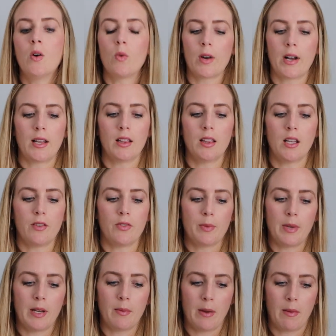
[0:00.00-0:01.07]
what I love
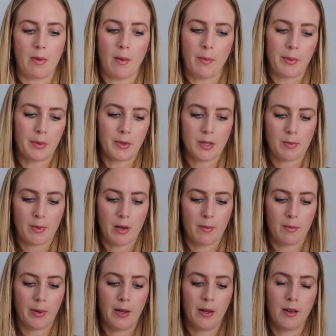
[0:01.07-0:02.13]
about my Pumpables
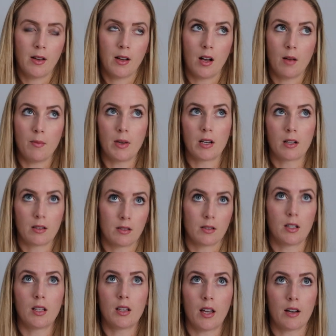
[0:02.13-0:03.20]
pump, among
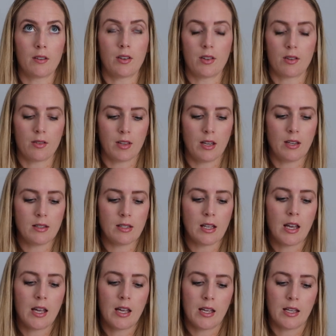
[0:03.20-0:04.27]
a lot of other things,
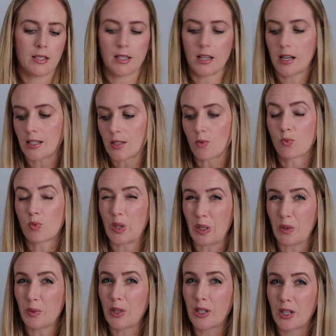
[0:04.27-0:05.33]
is that it has a
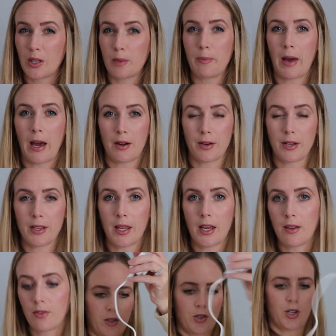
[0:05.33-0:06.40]
really good battery
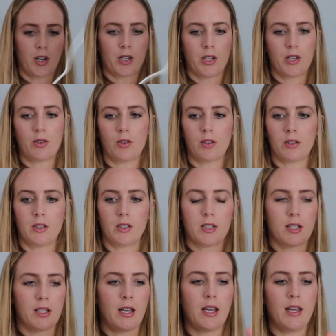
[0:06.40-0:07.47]
life. The charging cord
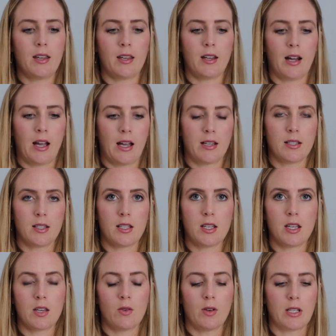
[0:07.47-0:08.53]
looks like it has
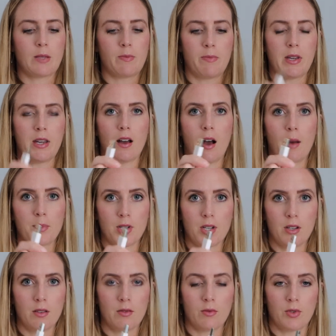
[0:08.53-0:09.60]
the USB
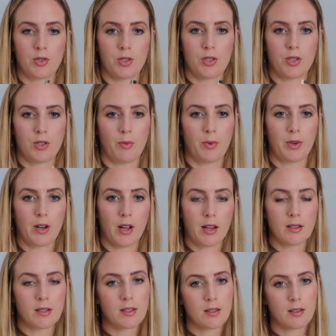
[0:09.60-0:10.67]
option, which is super
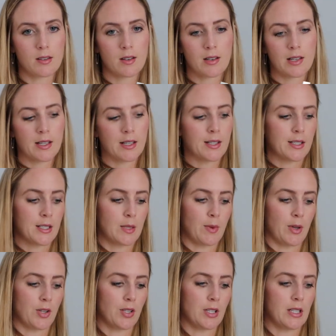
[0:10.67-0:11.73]
nice,
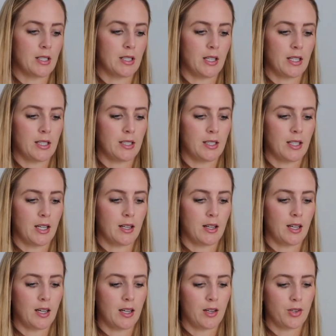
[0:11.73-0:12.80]
especially in today's day and
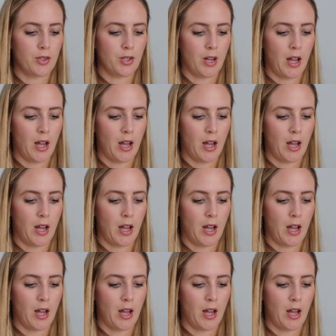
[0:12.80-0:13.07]
age.